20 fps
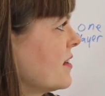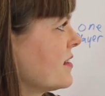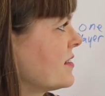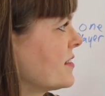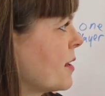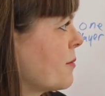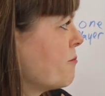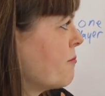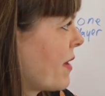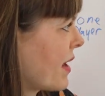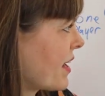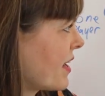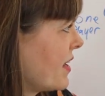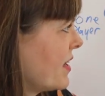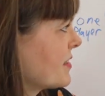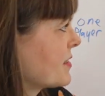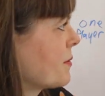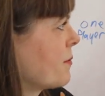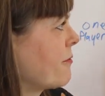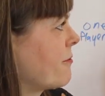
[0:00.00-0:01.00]
some
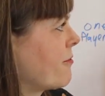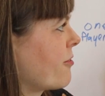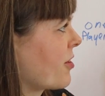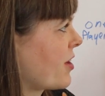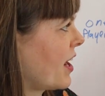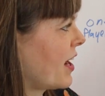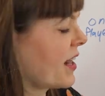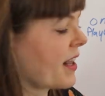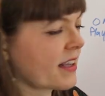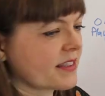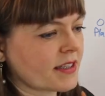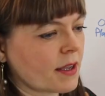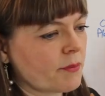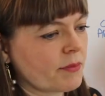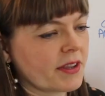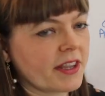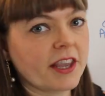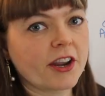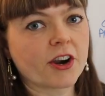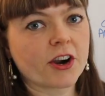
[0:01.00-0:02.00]
mechanism for getting us
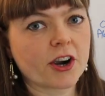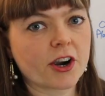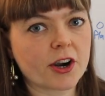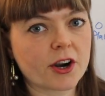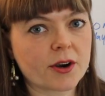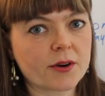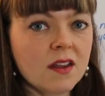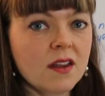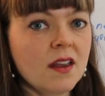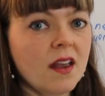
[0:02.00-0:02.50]
up here.